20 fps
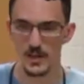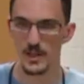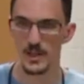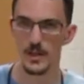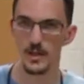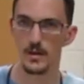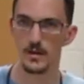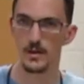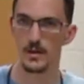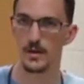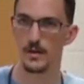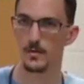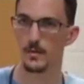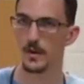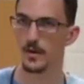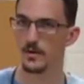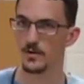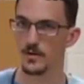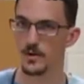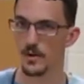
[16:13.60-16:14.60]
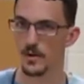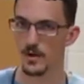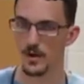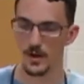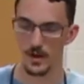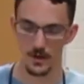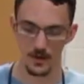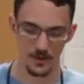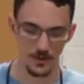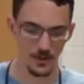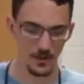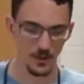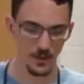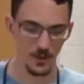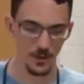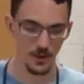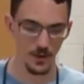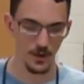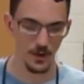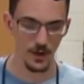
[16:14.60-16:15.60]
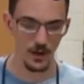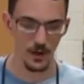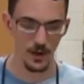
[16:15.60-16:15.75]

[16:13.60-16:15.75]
here that I'm going to show you how to do